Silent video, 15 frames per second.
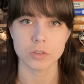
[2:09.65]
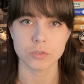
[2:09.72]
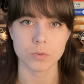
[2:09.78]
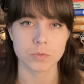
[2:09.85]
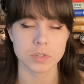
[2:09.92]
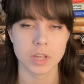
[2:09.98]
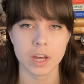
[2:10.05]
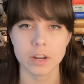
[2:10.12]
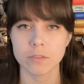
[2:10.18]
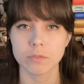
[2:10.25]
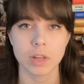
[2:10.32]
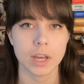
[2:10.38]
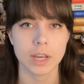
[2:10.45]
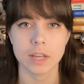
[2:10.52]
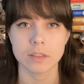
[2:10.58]
So it was kind of
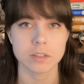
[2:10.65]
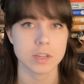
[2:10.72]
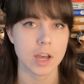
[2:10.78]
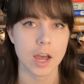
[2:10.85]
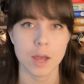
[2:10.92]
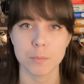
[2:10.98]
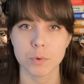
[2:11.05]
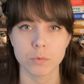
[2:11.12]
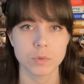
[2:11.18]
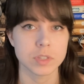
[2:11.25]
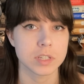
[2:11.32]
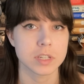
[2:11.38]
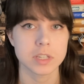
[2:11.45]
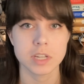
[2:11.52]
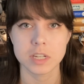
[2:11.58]
like at the time it was
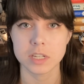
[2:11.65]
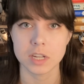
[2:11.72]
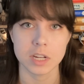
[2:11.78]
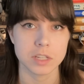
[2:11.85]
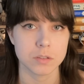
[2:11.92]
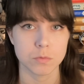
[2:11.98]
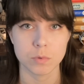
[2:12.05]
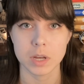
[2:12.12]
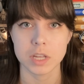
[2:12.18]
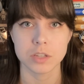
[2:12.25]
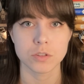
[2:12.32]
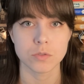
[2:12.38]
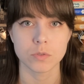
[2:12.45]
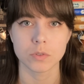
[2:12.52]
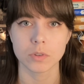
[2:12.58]
intended as a way
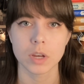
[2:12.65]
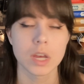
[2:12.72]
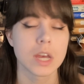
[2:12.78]
to